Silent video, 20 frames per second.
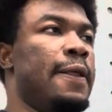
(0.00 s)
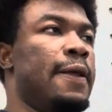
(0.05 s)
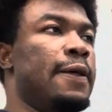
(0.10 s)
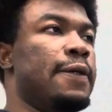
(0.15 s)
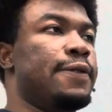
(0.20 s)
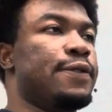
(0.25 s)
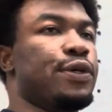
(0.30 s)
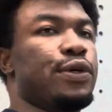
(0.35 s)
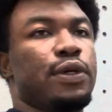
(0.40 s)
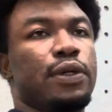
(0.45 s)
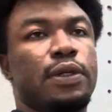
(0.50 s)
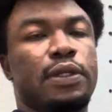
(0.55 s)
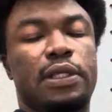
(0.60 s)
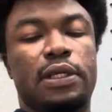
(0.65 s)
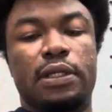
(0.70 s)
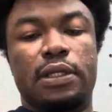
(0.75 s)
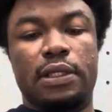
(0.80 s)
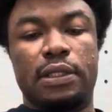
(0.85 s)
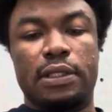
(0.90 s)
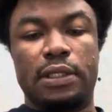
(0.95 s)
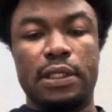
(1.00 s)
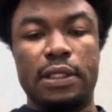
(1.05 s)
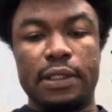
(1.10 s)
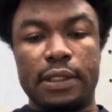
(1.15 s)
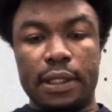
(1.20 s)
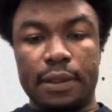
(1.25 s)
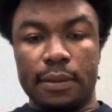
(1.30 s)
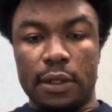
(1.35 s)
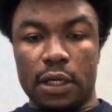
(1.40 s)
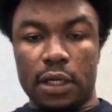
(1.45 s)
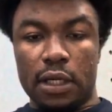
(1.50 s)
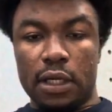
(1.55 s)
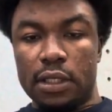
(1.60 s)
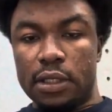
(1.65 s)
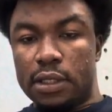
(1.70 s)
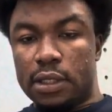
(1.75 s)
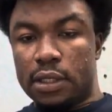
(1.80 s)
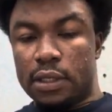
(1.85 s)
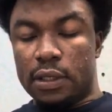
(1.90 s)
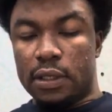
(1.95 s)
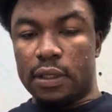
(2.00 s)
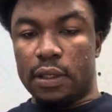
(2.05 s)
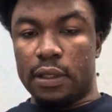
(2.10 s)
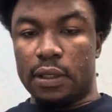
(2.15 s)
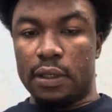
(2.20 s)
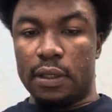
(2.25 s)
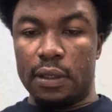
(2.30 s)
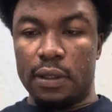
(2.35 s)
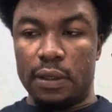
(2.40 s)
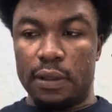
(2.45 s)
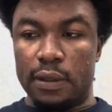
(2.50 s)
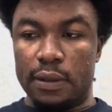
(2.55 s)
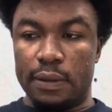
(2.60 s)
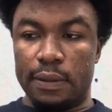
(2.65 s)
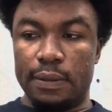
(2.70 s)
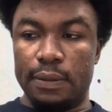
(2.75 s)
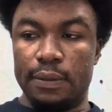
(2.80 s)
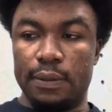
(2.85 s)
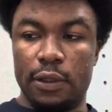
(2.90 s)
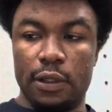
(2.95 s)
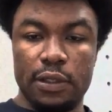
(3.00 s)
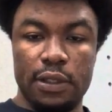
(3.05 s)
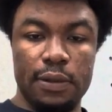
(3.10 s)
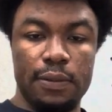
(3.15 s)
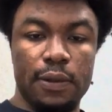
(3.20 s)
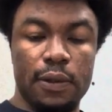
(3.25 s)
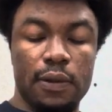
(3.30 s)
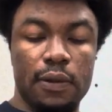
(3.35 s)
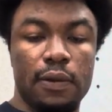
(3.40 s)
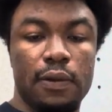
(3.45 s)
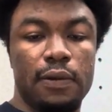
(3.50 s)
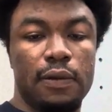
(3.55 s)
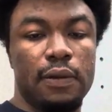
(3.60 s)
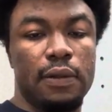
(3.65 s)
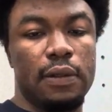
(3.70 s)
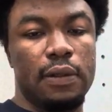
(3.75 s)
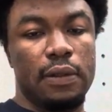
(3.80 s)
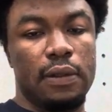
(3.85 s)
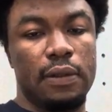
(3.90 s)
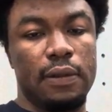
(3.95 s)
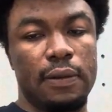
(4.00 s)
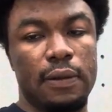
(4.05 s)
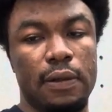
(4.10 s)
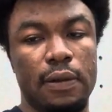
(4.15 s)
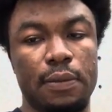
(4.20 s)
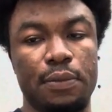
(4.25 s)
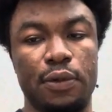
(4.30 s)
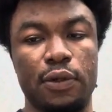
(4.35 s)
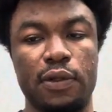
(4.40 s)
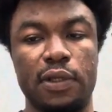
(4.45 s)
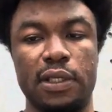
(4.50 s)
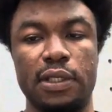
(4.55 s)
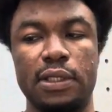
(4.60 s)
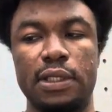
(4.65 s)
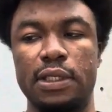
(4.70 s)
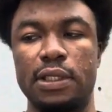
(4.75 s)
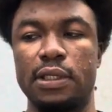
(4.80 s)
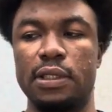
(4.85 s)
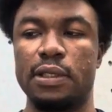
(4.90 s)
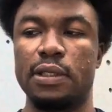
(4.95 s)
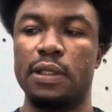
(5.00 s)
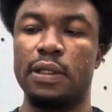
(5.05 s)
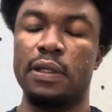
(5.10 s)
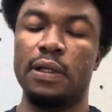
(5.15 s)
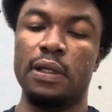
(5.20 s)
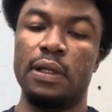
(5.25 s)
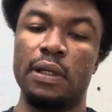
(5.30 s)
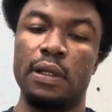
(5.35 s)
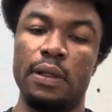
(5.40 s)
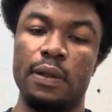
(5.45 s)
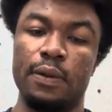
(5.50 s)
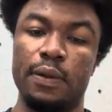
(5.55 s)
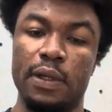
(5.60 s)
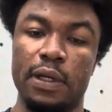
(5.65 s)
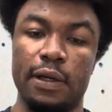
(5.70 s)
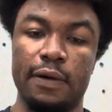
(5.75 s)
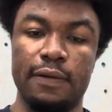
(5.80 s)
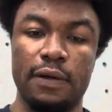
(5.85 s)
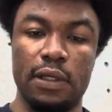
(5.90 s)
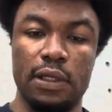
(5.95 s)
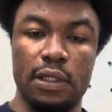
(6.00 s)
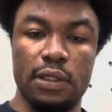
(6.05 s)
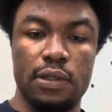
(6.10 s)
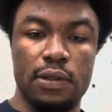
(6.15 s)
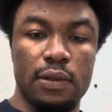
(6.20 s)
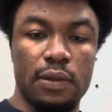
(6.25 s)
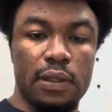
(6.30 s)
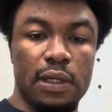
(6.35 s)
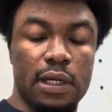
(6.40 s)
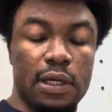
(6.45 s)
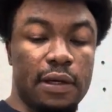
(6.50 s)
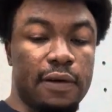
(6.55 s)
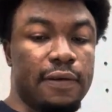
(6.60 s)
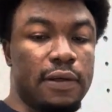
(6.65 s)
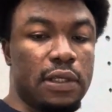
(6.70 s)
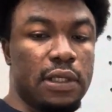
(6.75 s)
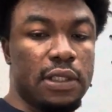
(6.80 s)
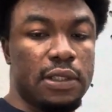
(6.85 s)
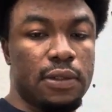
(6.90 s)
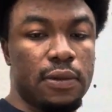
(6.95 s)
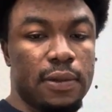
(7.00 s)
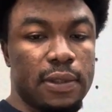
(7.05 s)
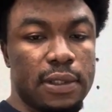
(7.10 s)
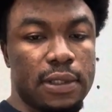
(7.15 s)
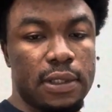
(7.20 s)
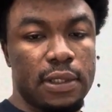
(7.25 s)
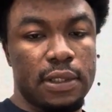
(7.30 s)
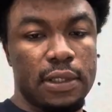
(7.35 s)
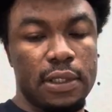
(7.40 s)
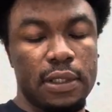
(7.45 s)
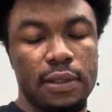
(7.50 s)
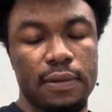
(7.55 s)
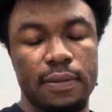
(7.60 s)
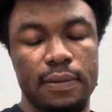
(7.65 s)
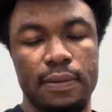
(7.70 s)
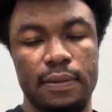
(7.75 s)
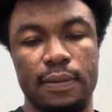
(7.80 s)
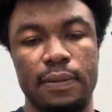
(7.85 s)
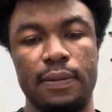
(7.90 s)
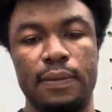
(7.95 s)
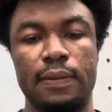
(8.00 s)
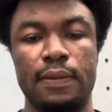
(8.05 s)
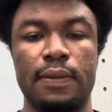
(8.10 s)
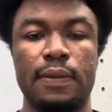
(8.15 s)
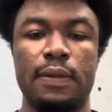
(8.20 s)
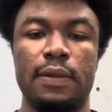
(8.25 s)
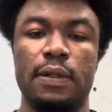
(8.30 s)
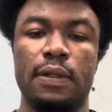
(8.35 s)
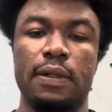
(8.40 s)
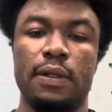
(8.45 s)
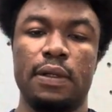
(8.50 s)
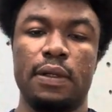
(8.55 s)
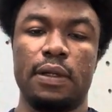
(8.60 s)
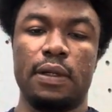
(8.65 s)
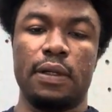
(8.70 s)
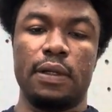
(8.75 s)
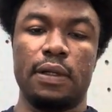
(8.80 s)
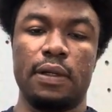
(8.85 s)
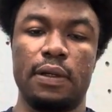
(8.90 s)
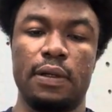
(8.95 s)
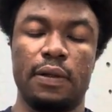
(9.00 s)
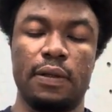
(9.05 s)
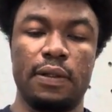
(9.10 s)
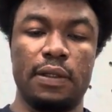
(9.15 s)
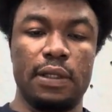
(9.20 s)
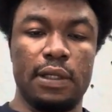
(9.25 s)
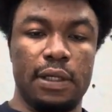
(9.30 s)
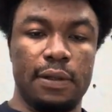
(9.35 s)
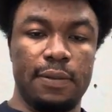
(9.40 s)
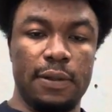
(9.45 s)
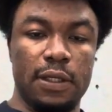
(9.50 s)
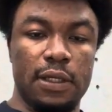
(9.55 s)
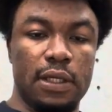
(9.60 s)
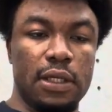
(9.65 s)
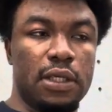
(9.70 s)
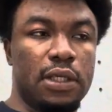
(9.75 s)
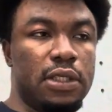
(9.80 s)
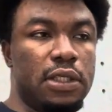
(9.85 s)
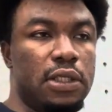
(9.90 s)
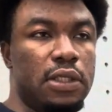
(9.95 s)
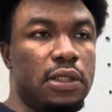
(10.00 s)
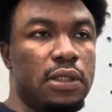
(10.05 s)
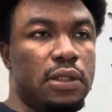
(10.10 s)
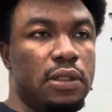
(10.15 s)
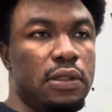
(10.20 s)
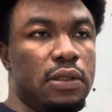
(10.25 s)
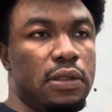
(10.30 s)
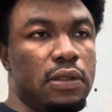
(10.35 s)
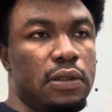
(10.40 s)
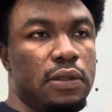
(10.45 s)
So the system has multiple components. I have an SOS system on the application.